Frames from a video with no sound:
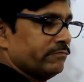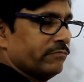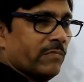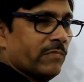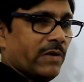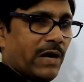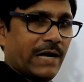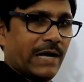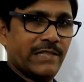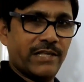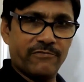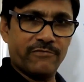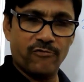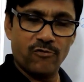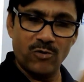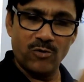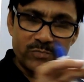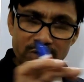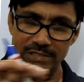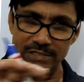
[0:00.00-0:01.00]
either
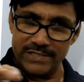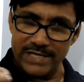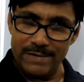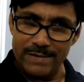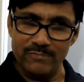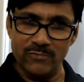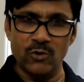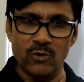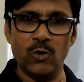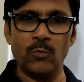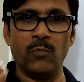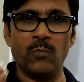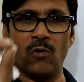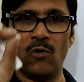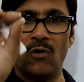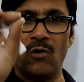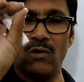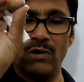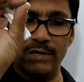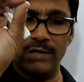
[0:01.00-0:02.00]
from the same group
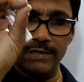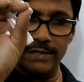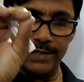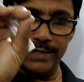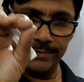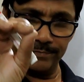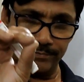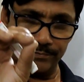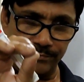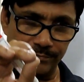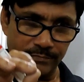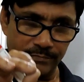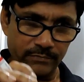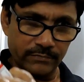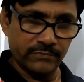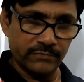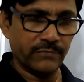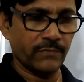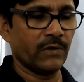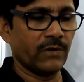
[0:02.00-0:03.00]
or
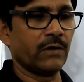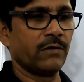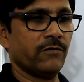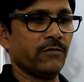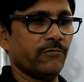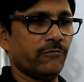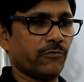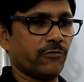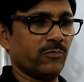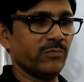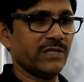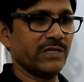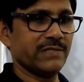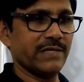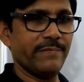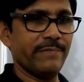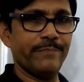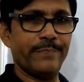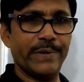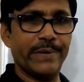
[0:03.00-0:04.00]
from the
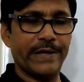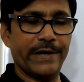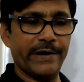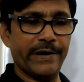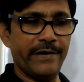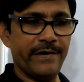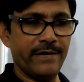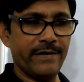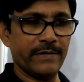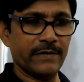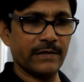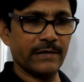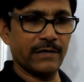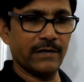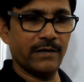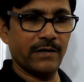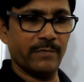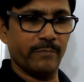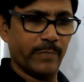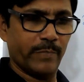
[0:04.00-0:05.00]
same period,
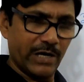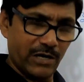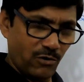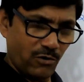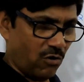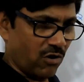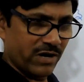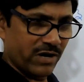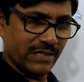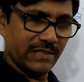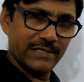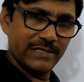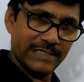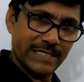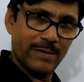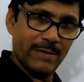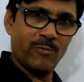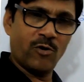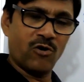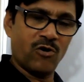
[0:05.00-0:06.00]
but not in the
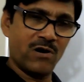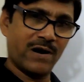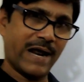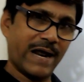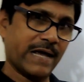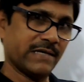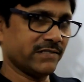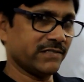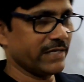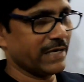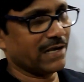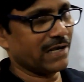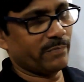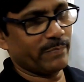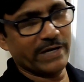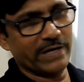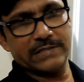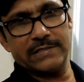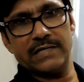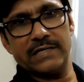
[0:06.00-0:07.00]
same order as they are
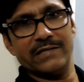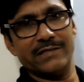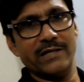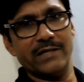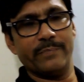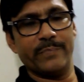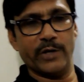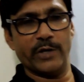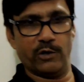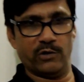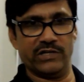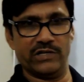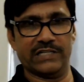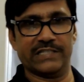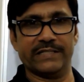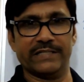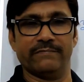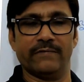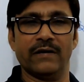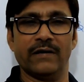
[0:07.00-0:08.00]
present in the periodic
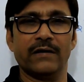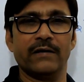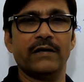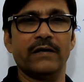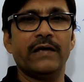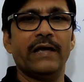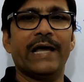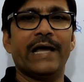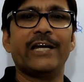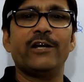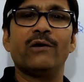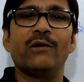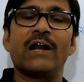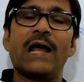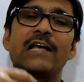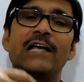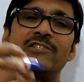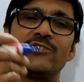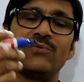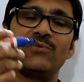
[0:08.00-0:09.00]
table, and you are
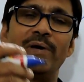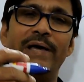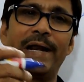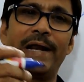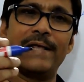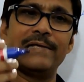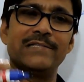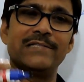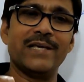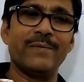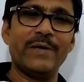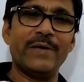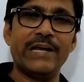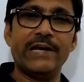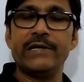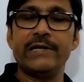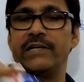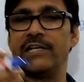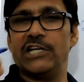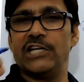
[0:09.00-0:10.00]
asked to arrange them in
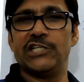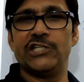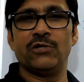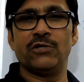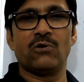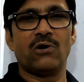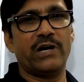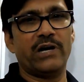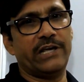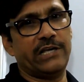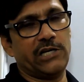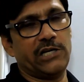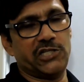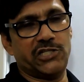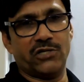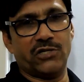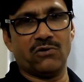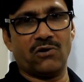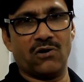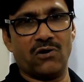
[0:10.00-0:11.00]
increasing or decreasing
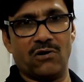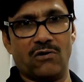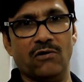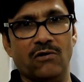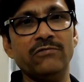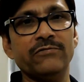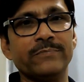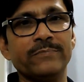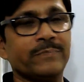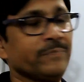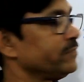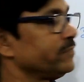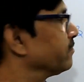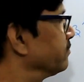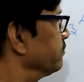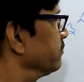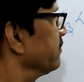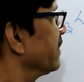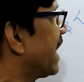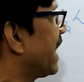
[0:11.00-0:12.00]
order of
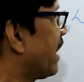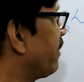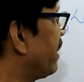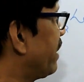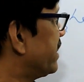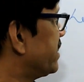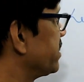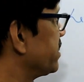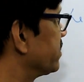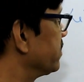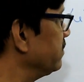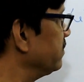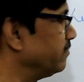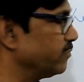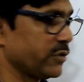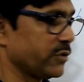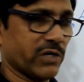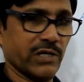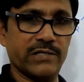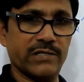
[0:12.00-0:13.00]
ionization
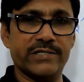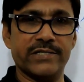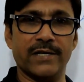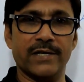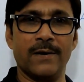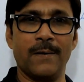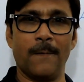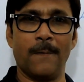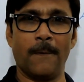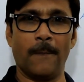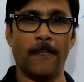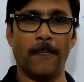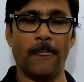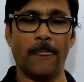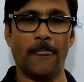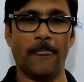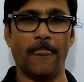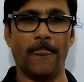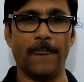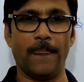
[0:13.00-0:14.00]
potential.
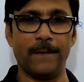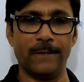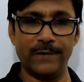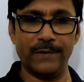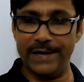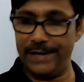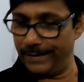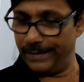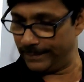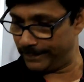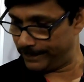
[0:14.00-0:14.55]
Okay,